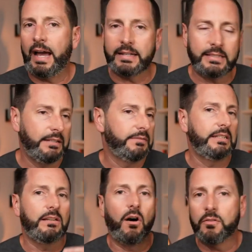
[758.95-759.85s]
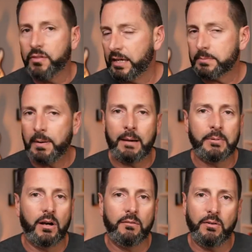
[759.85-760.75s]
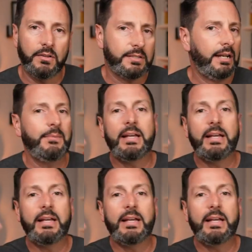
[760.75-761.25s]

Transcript: activity, things popping off all the time,